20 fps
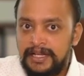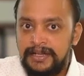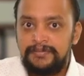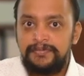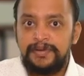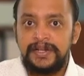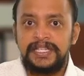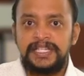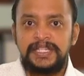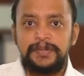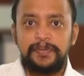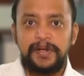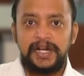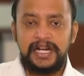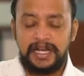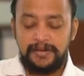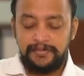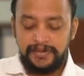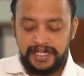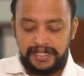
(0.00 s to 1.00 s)
Principal
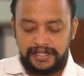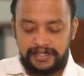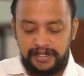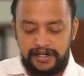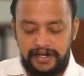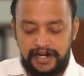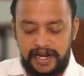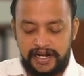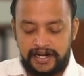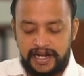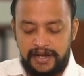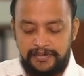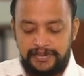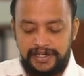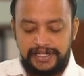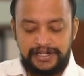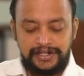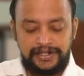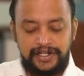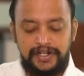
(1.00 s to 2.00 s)
commissioner or
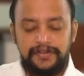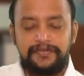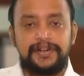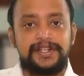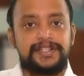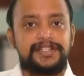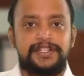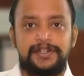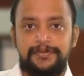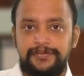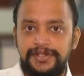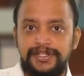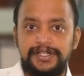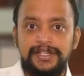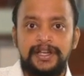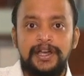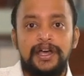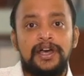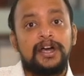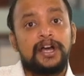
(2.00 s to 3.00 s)
commissioner of customs.
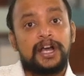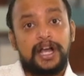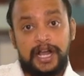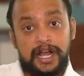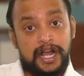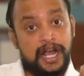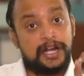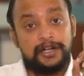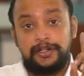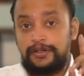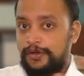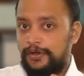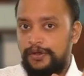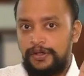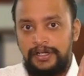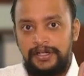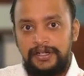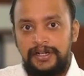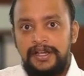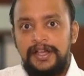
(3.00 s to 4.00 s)

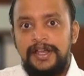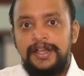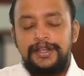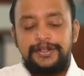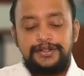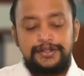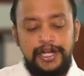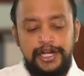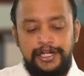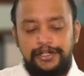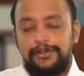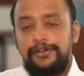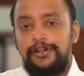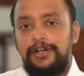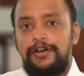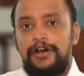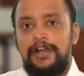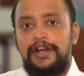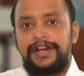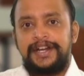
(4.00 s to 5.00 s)
Control. So I told
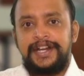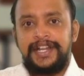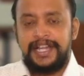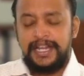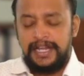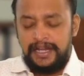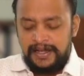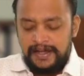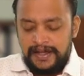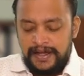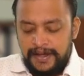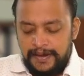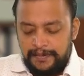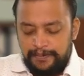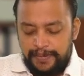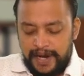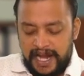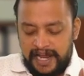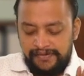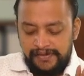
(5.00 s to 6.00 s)
you already,
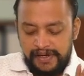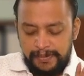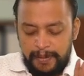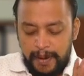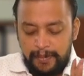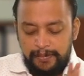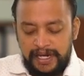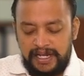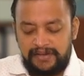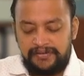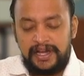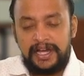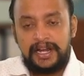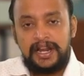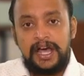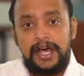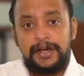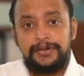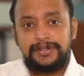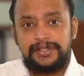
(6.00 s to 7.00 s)
private public
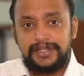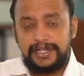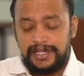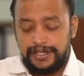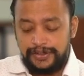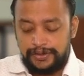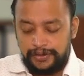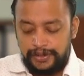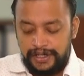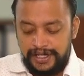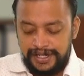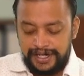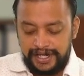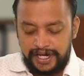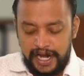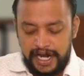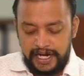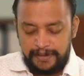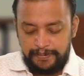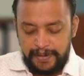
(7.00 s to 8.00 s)
warehouse is only
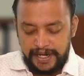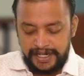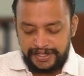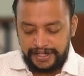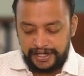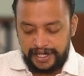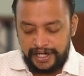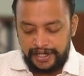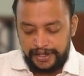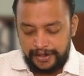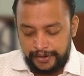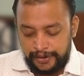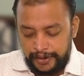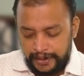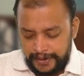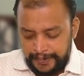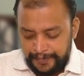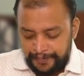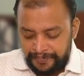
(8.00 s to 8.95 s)
record based control.